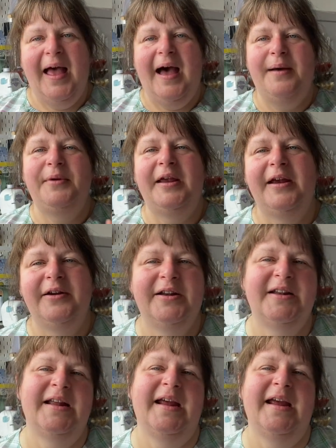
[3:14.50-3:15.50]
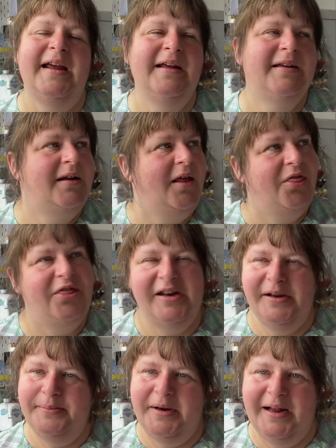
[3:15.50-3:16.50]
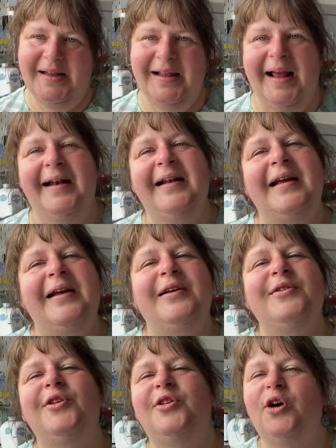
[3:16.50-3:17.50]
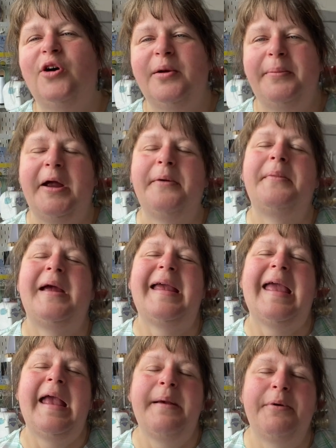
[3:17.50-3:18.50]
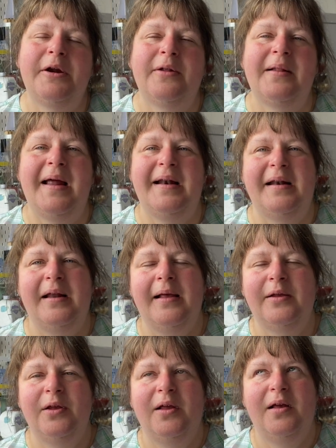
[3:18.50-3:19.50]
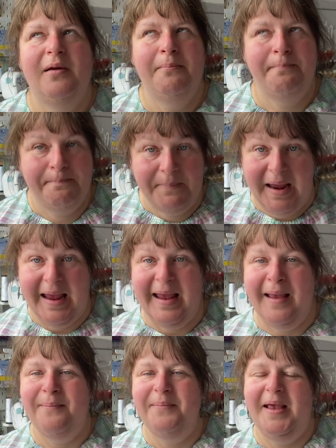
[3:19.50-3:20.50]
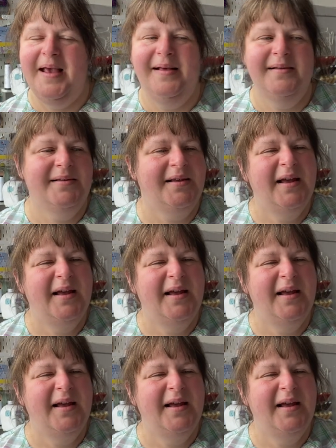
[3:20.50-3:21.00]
I'm here today, three minutes in, to talk about my April and May makes.